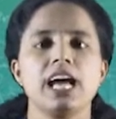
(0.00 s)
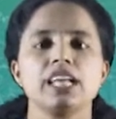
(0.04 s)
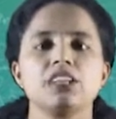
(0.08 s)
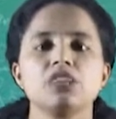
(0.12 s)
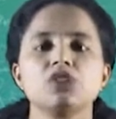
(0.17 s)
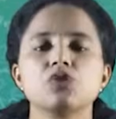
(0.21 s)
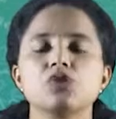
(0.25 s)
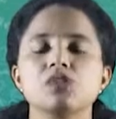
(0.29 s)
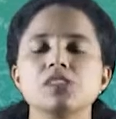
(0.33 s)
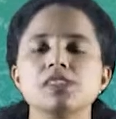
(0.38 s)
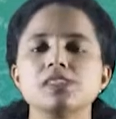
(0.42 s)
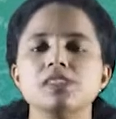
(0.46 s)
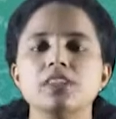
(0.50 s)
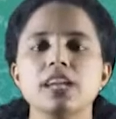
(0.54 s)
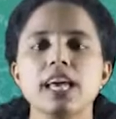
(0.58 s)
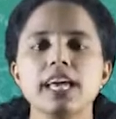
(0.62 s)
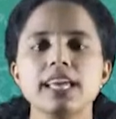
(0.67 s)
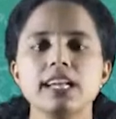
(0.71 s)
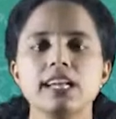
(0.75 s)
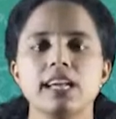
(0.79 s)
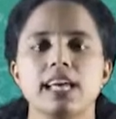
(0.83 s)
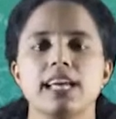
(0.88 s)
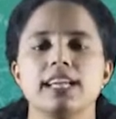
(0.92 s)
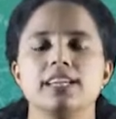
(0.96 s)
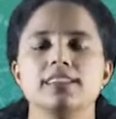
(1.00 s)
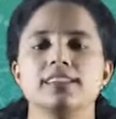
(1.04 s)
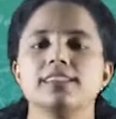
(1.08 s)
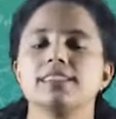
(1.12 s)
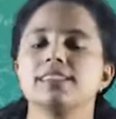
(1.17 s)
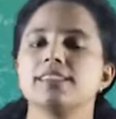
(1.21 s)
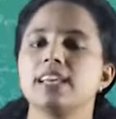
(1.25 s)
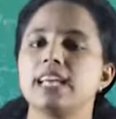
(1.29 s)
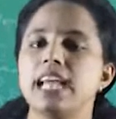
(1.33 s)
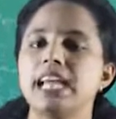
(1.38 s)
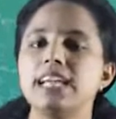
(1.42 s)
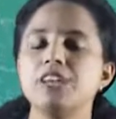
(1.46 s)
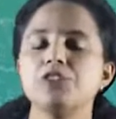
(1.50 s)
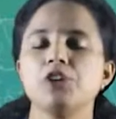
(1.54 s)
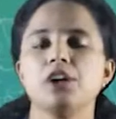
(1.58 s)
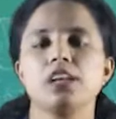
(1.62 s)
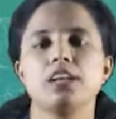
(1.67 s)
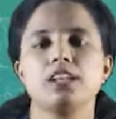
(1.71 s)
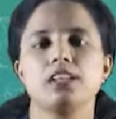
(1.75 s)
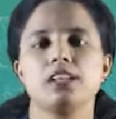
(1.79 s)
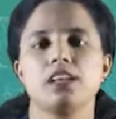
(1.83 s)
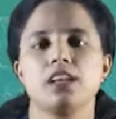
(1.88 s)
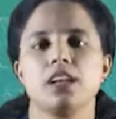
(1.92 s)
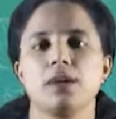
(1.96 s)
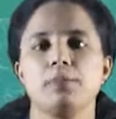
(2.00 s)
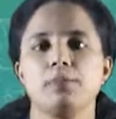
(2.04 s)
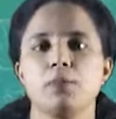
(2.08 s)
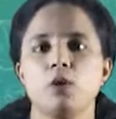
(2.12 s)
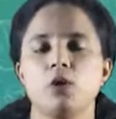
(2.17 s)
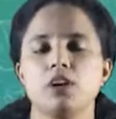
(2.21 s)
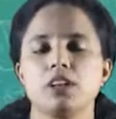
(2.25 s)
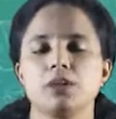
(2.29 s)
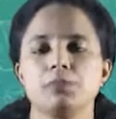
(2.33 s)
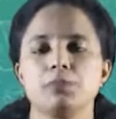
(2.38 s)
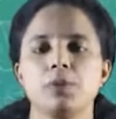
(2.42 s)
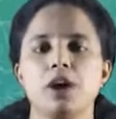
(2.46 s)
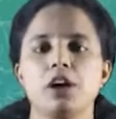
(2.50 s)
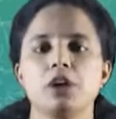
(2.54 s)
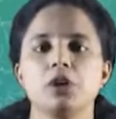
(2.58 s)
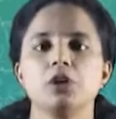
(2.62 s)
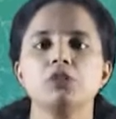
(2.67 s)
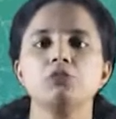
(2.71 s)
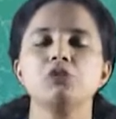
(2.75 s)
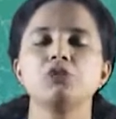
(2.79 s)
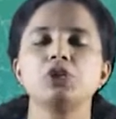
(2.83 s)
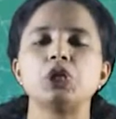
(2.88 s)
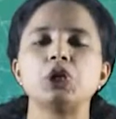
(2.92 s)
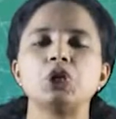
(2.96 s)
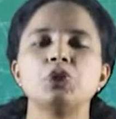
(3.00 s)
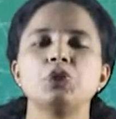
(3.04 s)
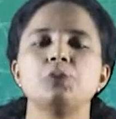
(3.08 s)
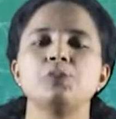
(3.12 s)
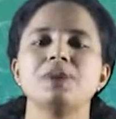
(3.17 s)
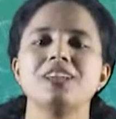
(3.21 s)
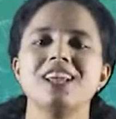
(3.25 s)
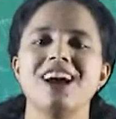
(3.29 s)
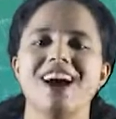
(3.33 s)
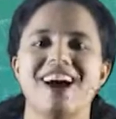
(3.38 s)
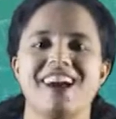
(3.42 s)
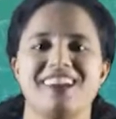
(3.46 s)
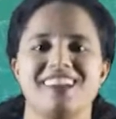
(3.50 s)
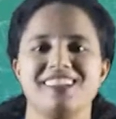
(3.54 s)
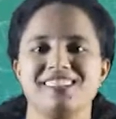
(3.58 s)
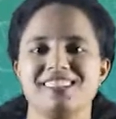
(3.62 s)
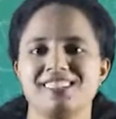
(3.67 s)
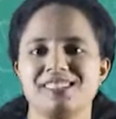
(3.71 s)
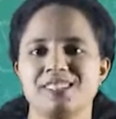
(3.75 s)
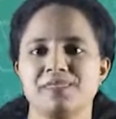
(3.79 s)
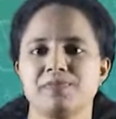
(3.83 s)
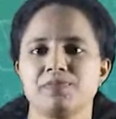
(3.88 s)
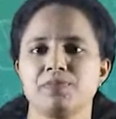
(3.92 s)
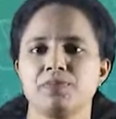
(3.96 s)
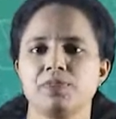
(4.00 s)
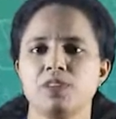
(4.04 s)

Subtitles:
The crystalline lens is yet another important part of human eyes.